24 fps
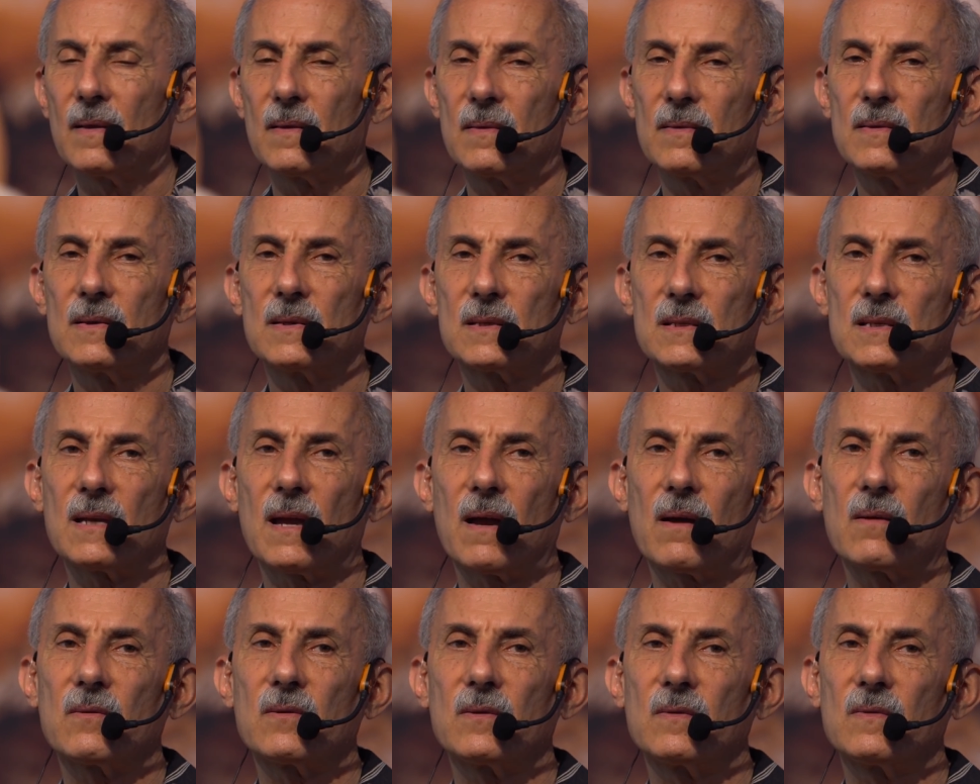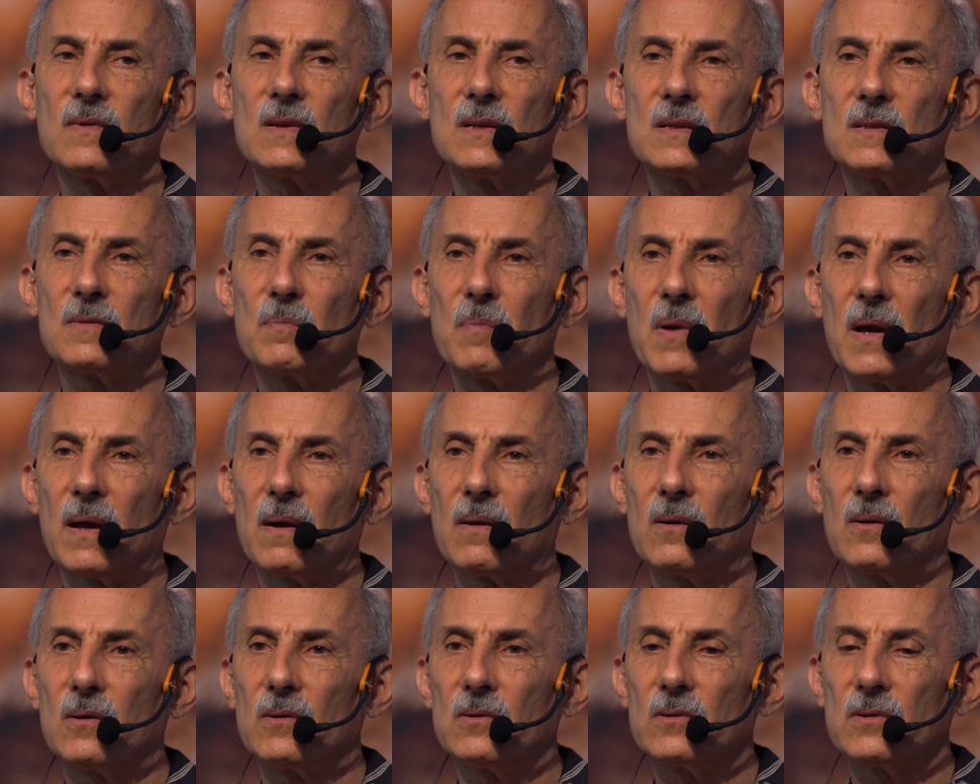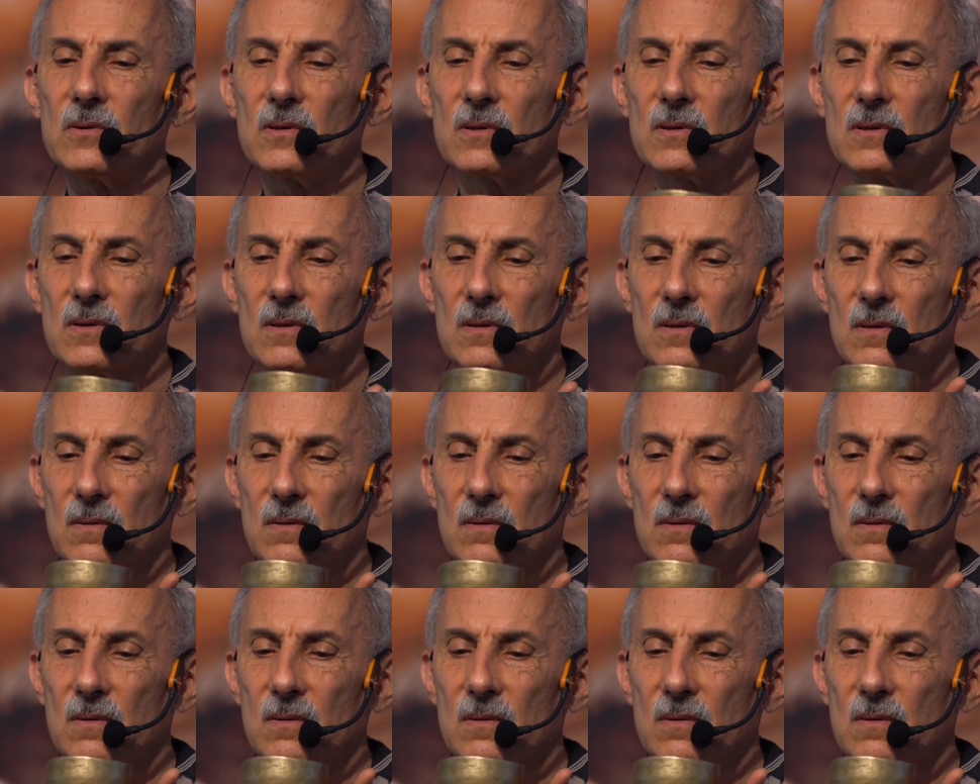The sound of these bells,